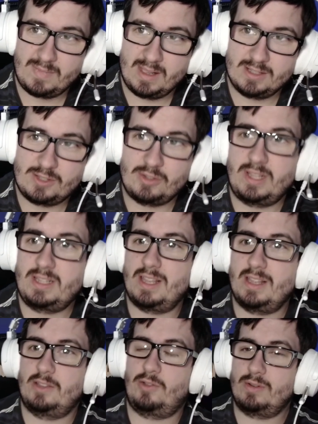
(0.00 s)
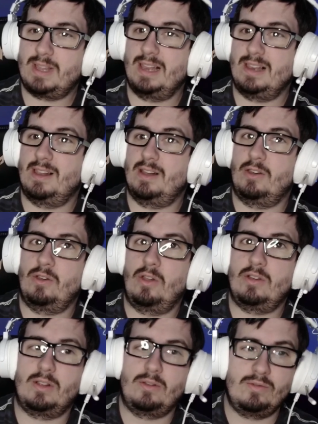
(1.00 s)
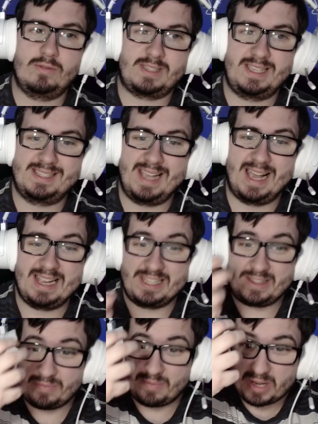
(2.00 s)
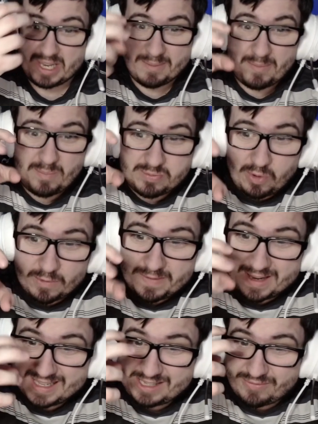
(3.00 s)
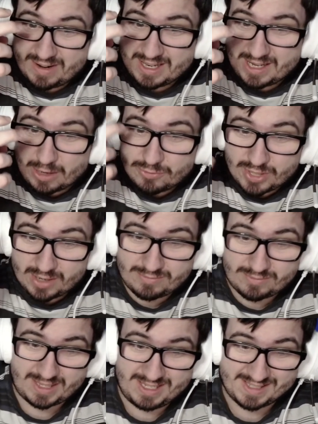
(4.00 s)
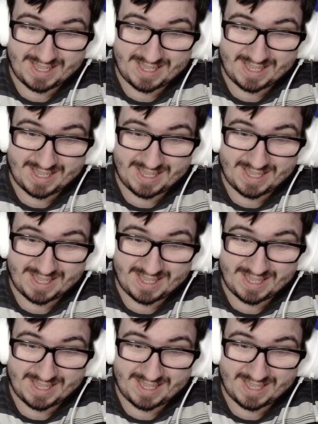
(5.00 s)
So did he, Thorkell lose his eye? Thorfinn literally gouged out his